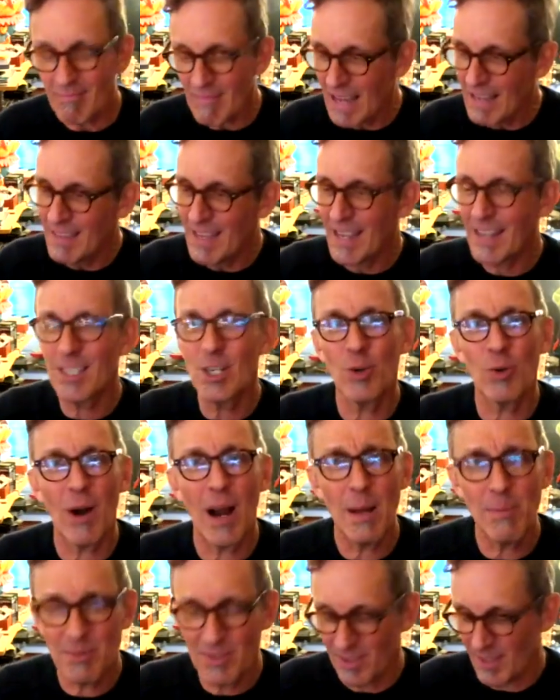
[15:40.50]
they had
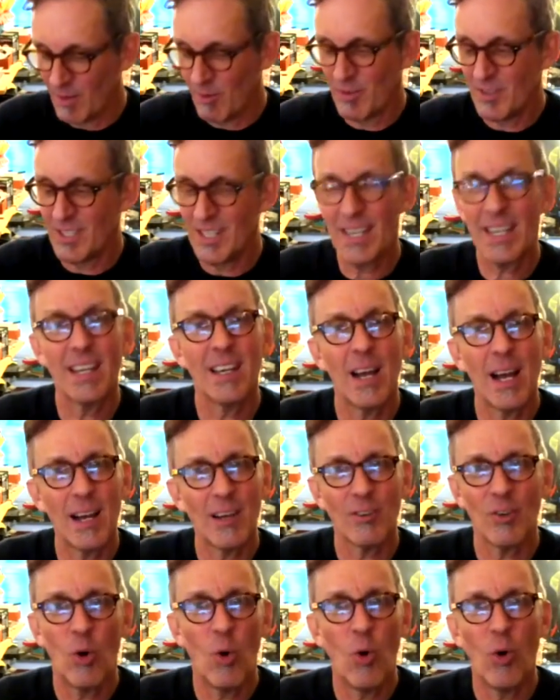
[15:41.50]
crops and they were digging
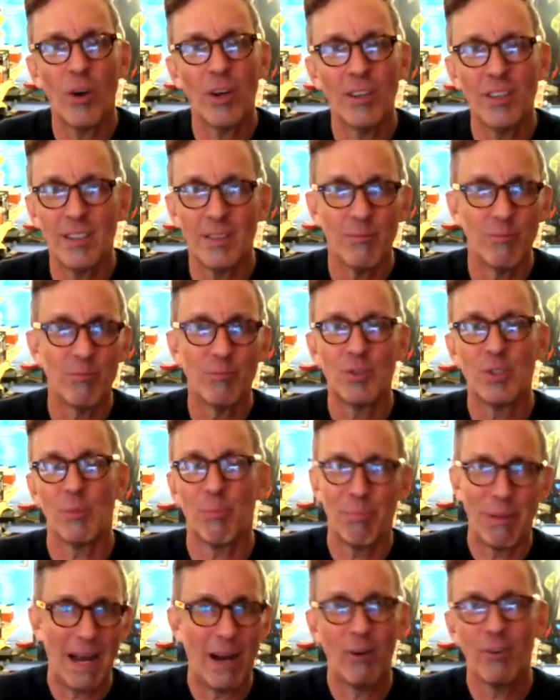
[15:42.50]
out oil and to
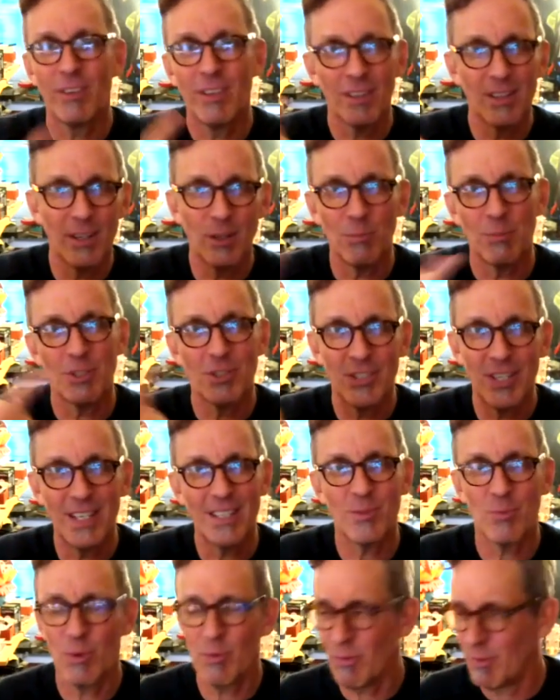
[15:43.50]
power their little
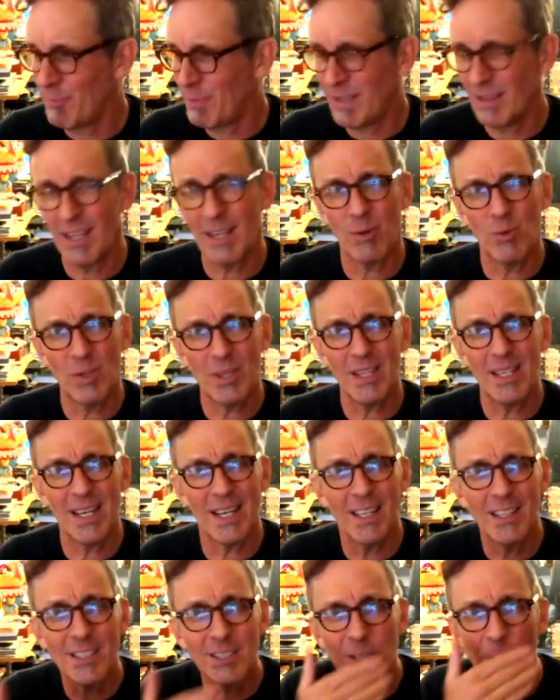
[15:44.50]
machines, we would be like, what the
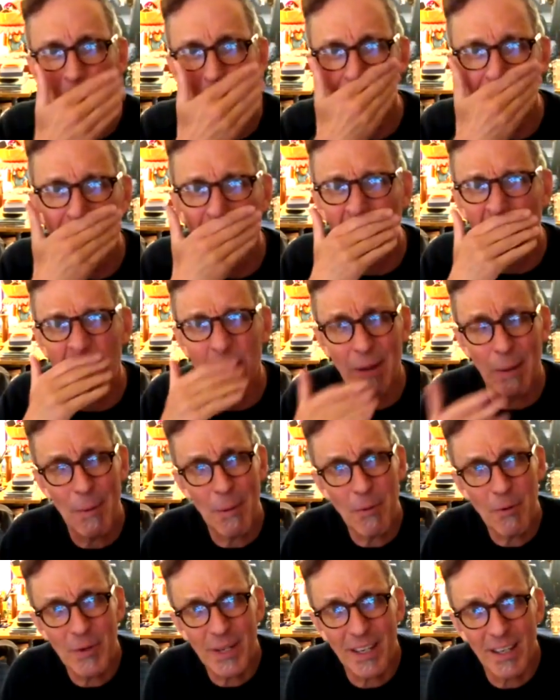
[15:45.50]
hell is going on? Maybe
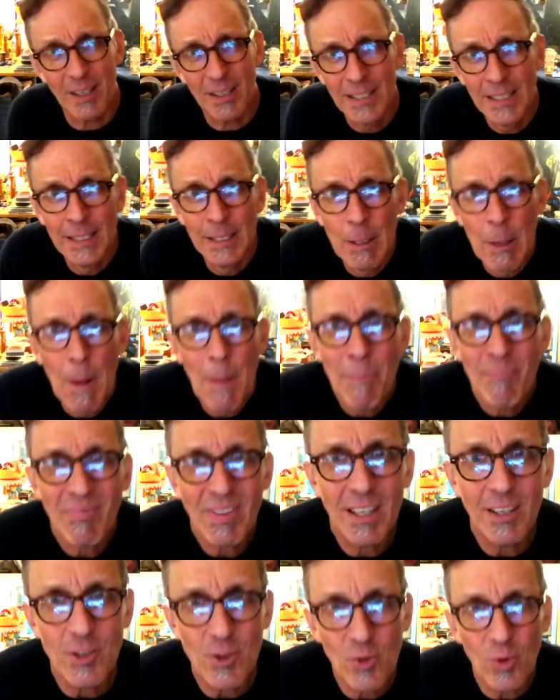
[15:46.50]
we gotta
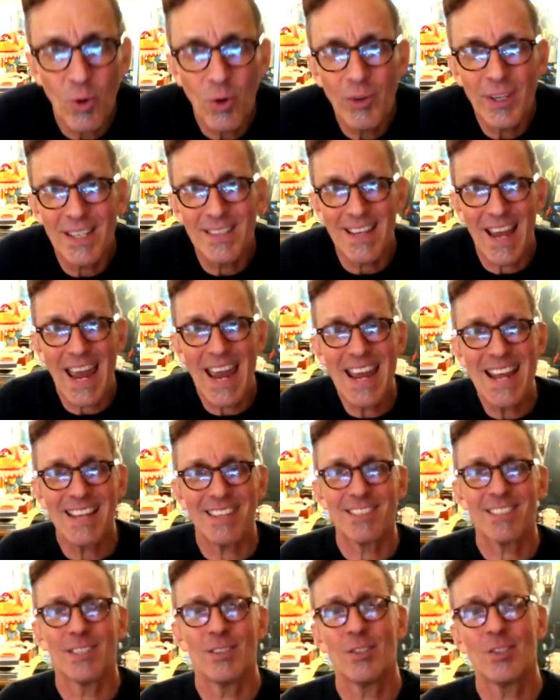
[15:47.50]
control these
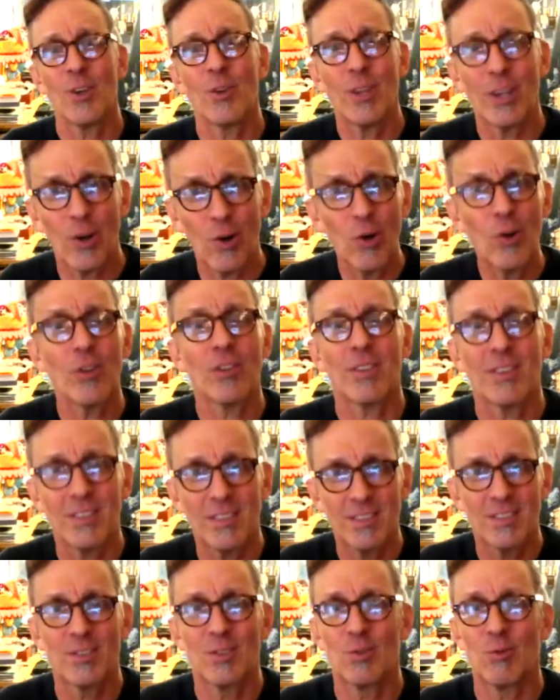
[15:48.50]
ants. And so the Earth
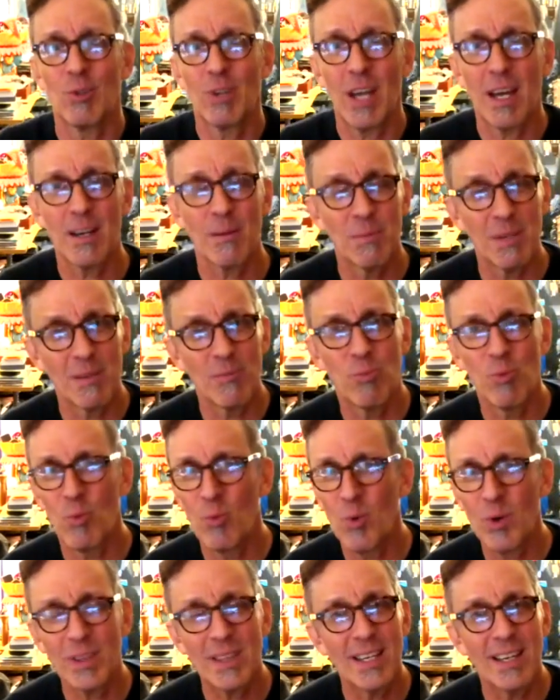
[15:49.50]
has got to be,
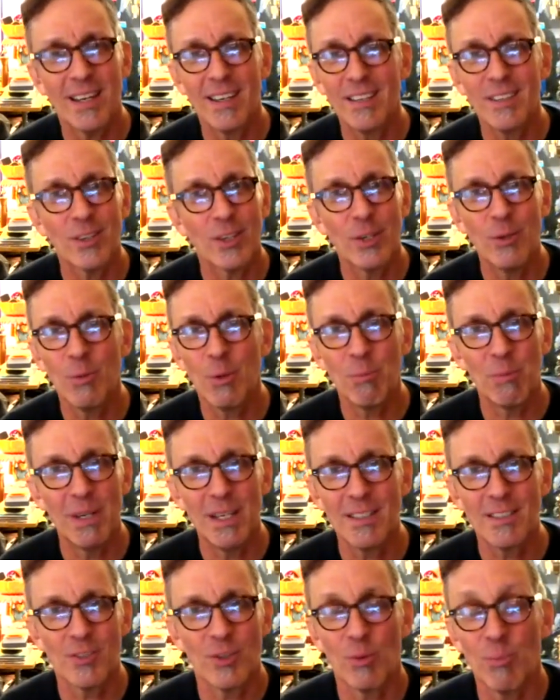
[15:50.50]
what the hell are human
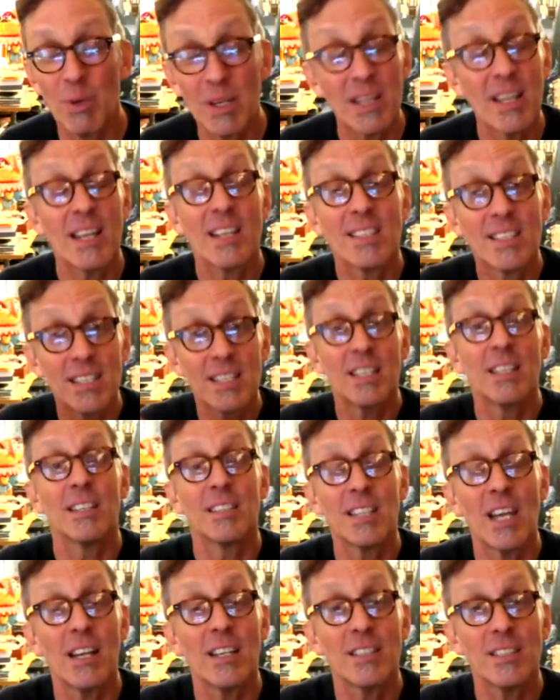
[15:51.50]
beings doing? But it's
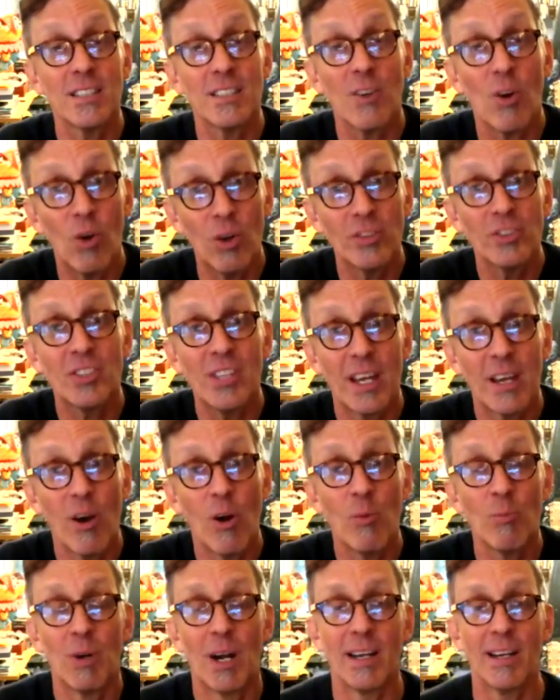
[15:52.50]
got us to all stay
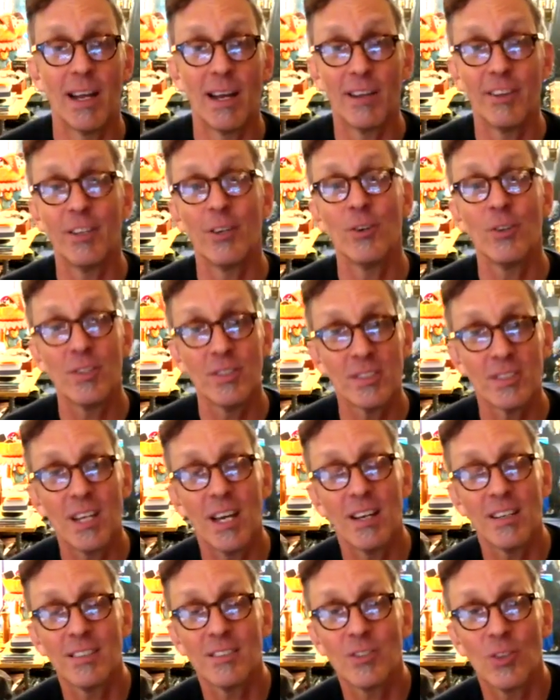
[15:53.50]
home right now. The Earth has
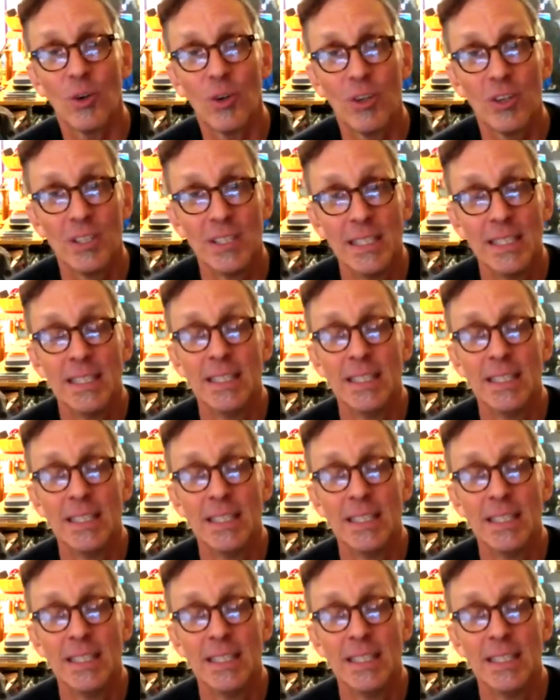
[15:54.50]
gotten us all